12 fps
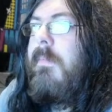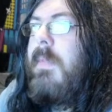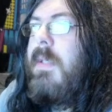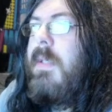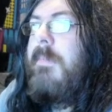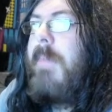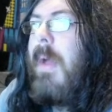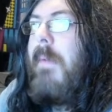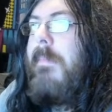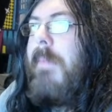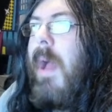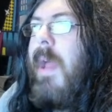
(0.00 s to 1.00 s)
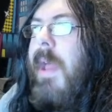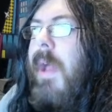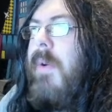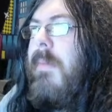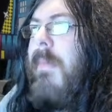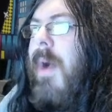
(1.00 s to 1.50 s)
This is about
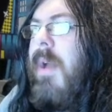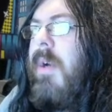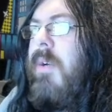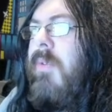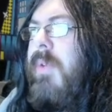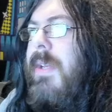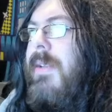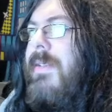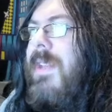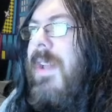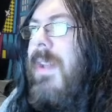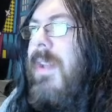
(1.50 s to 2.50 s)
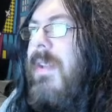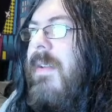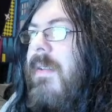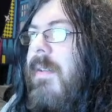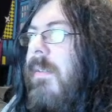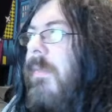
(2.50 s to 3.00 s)
buyout and modern redesign,